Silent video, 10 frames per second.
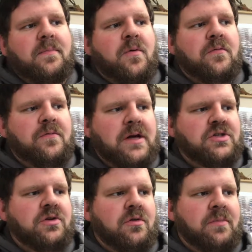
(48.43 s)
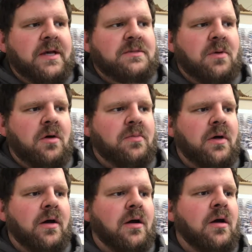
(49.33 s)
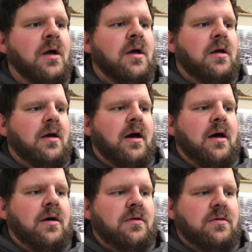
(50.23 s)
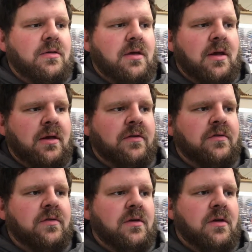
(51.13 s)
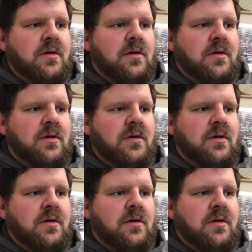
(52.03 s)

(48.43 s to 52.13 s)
professional baseball player uh, is